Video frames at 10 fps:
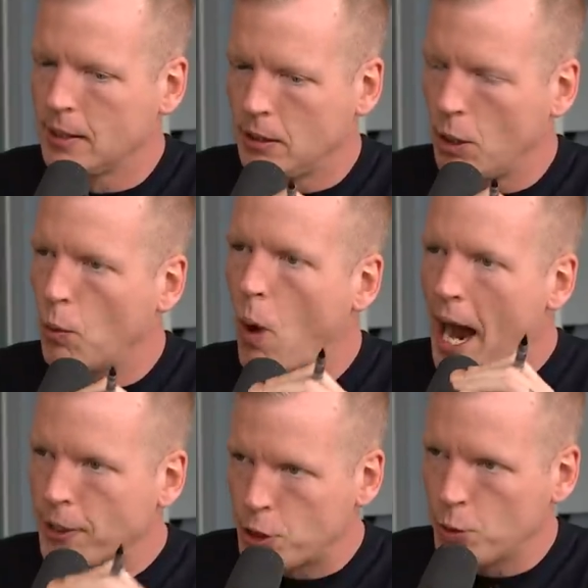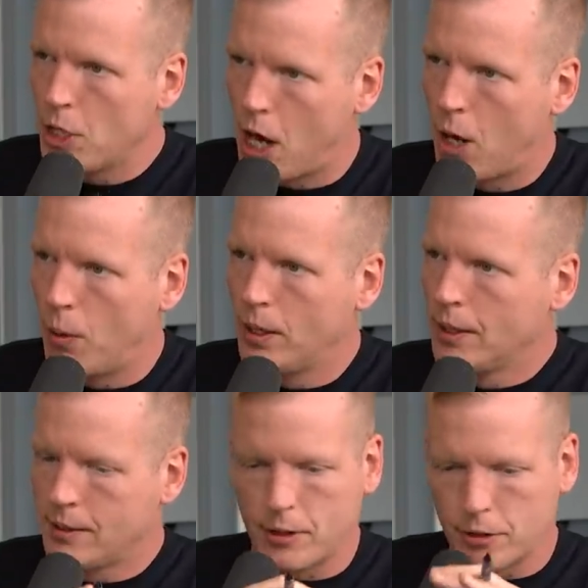You know, I do know
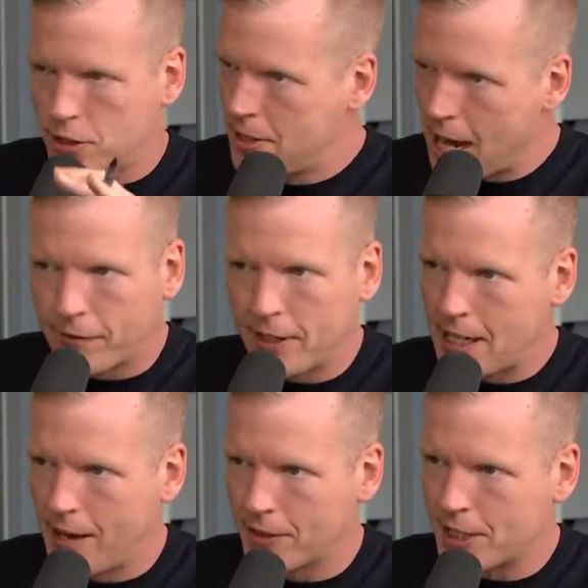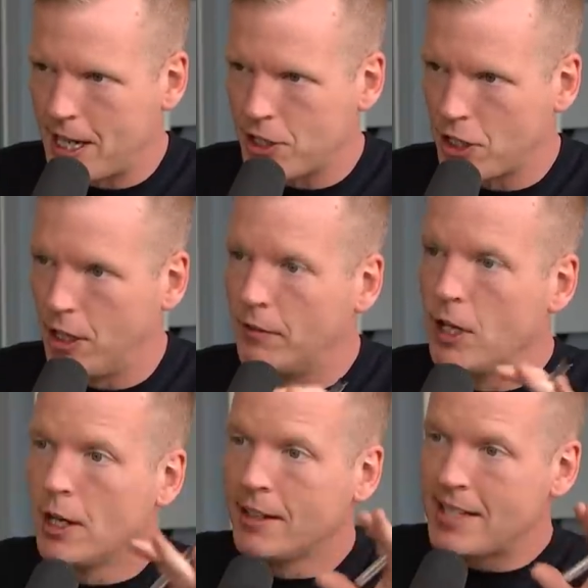that there's definitely a conversation of
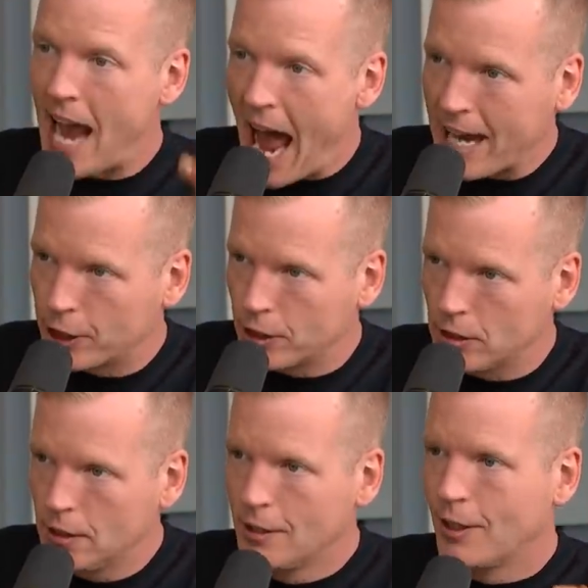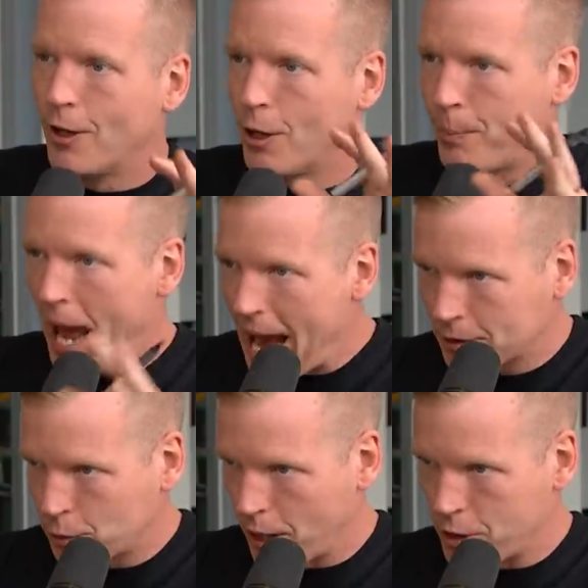tackle or
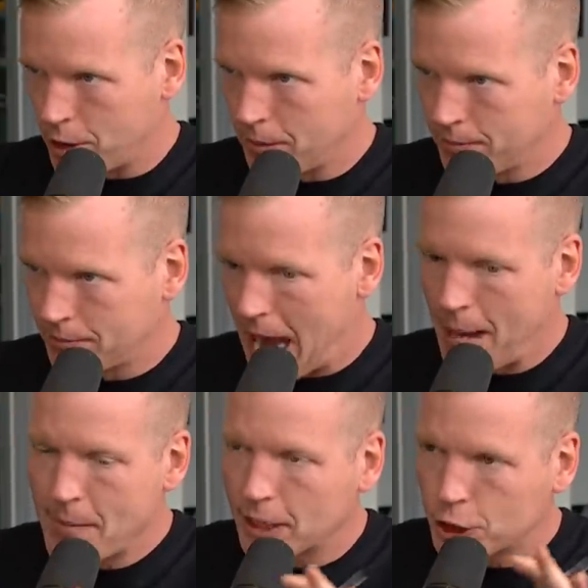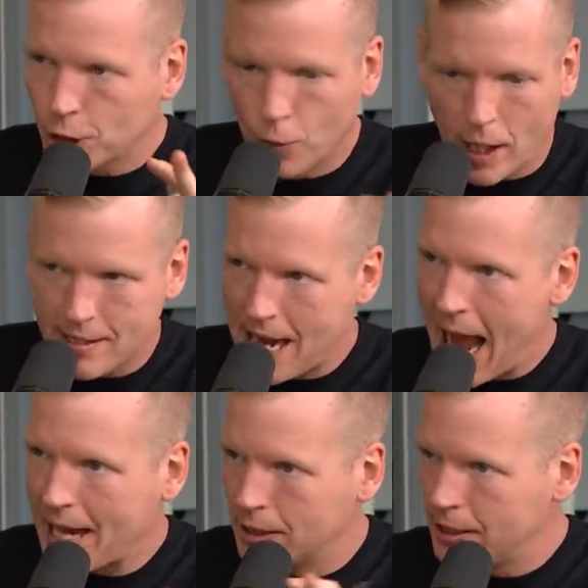pass rusher. I'm not sure what
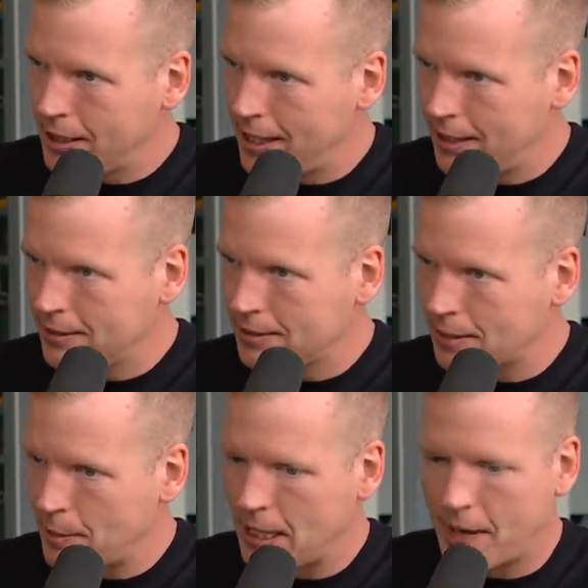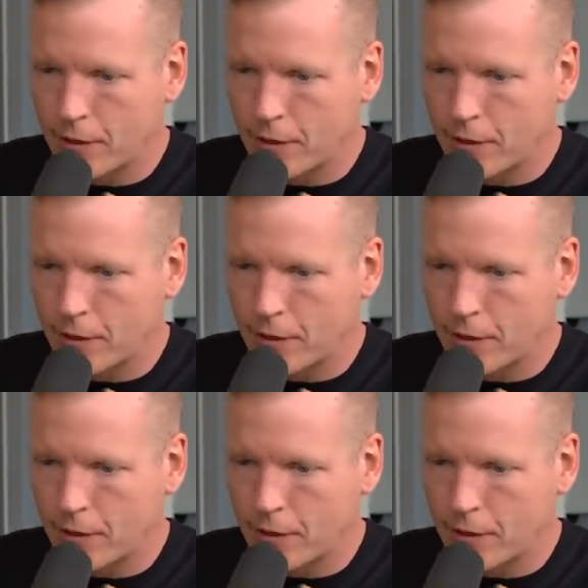tackle it is. I mean, I've